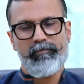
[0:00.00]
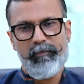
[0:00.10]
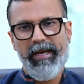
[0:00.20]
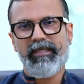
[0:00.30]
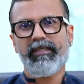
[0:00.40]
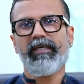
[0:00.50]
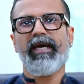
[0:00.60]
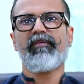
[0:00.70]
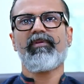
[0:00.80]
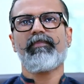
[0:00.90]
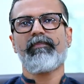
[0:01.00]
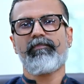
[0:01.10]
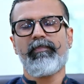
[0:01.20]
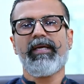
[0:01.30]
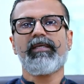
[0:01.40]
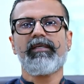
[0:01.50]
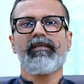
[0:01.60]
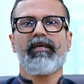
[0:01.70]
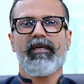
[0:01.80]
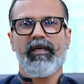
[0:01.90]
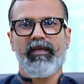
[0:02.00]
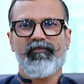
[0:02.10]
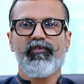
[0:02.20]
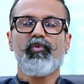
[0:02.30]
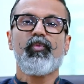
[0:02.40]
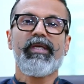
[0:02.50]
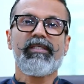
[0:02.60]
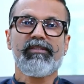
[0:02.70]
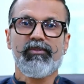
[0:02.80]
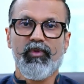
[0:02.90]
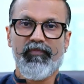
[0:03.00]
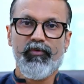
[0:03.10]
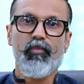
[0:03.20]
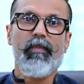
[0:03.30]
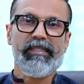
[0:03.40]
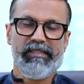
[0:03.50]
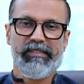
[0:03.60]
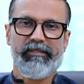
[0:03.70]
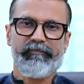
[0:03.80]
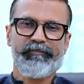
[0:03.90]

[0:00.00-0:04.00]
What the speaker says: better and will be better in a few weeks to a few months.